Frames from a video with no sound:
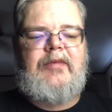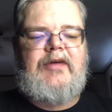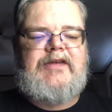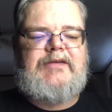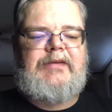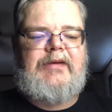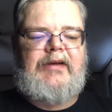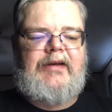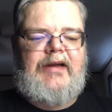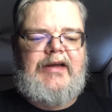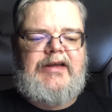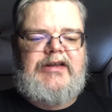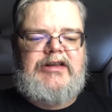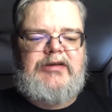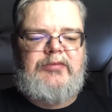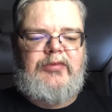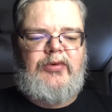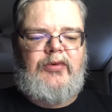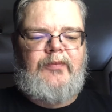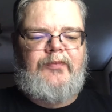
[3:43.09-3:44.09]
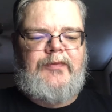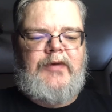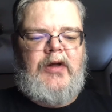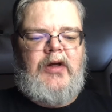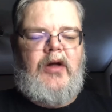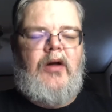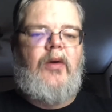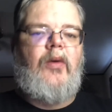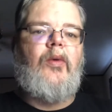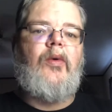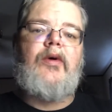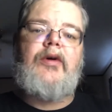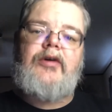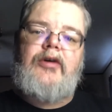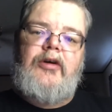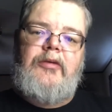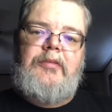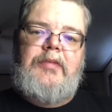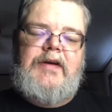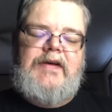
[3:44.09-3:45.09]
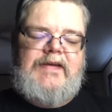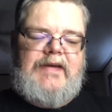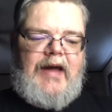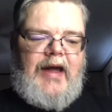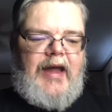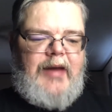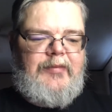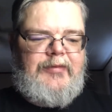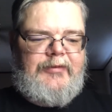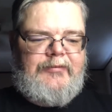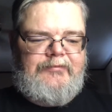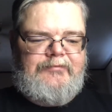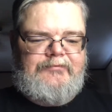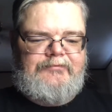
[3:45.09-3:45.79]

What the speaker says: It must be legible, or it could be typed.